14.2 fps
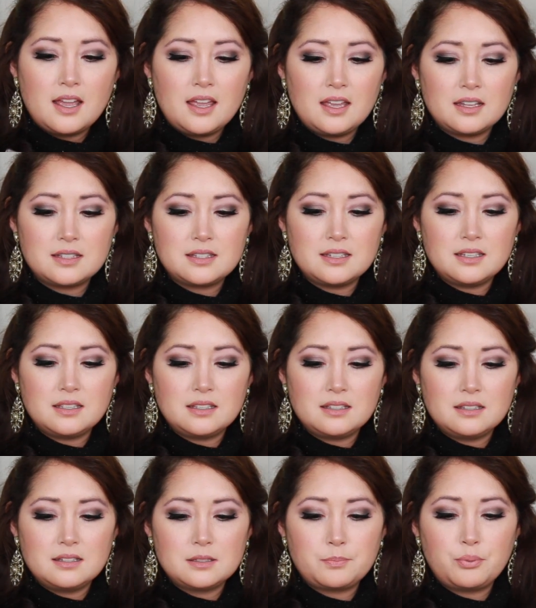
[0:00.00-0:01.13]
It
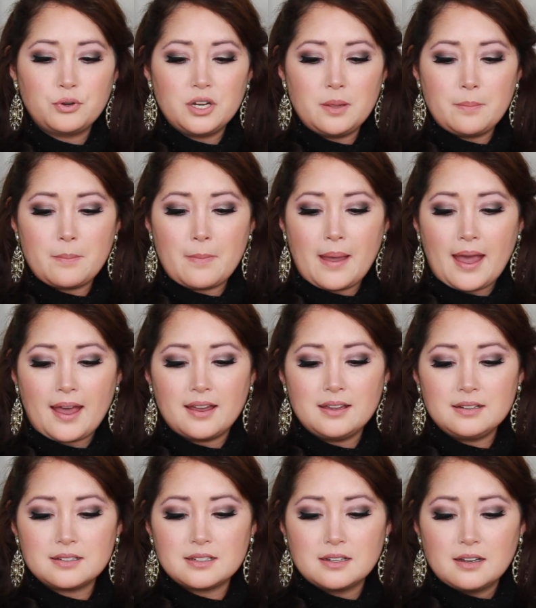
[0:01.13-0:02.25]
is pretty
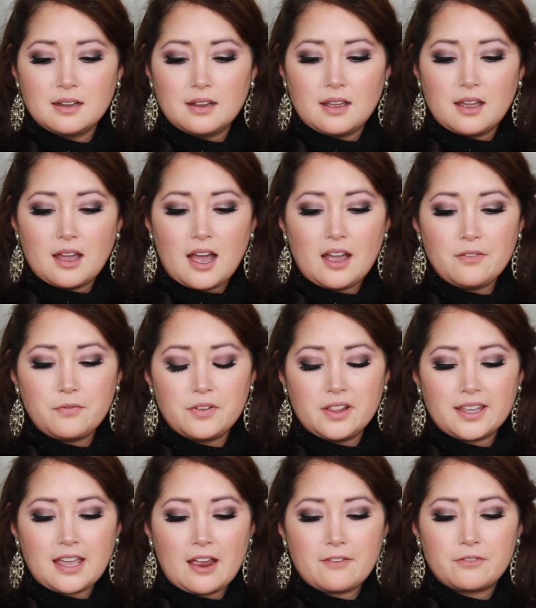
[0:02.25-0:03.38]
matte. I feel
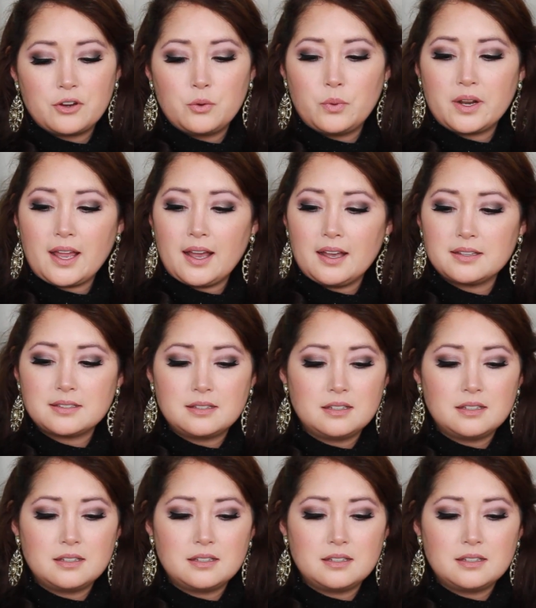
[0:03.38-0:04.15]
like everyone has